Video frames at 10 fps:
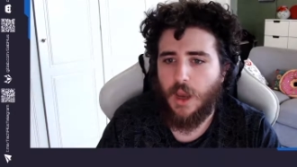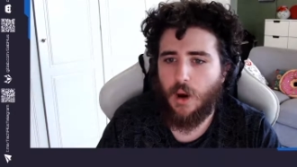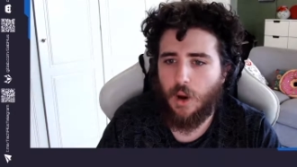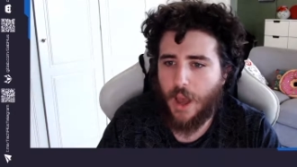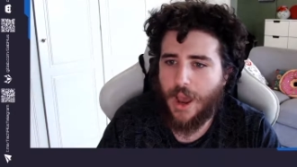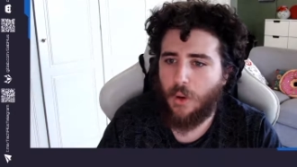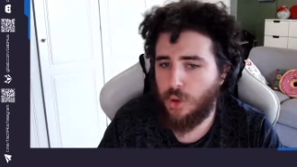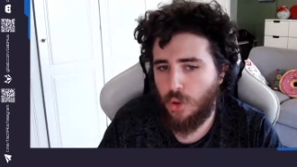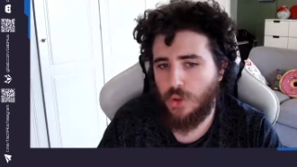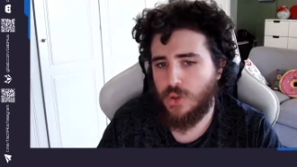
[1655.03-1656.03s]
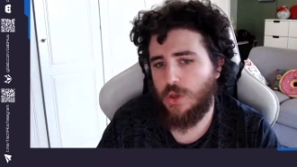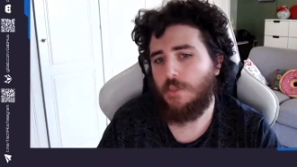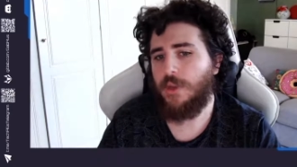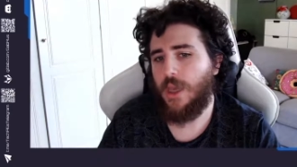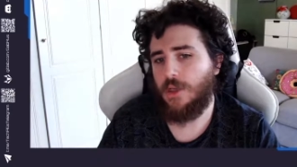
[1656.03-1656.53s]
on how you use your
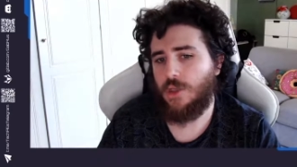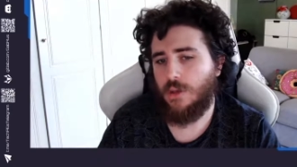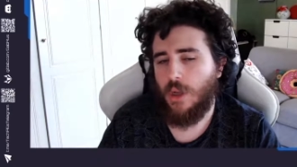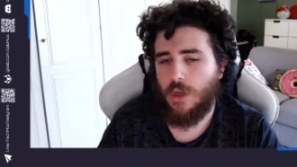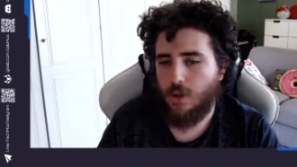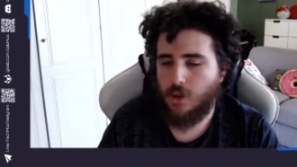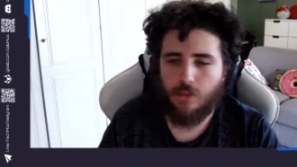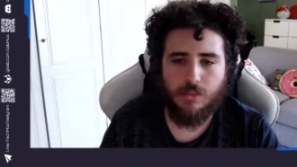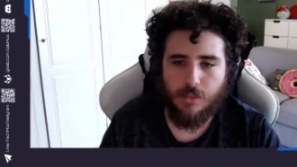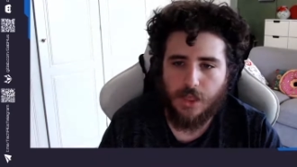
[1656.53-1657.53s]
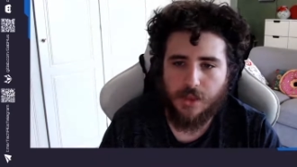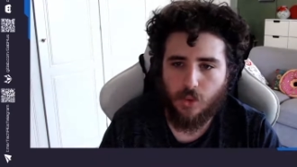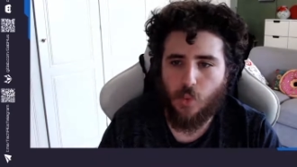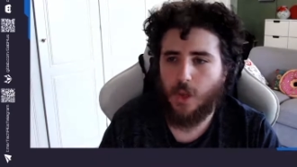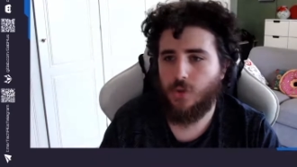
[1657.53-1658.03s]
application. So that's a good
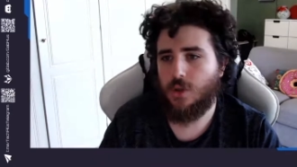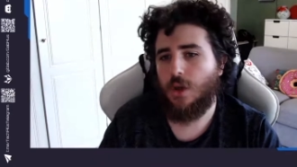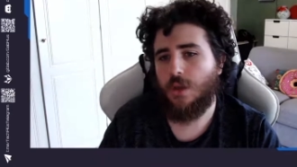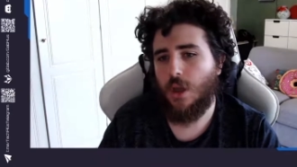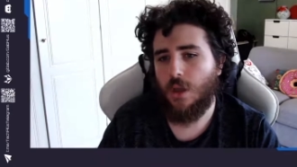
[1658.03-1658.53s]
way to start.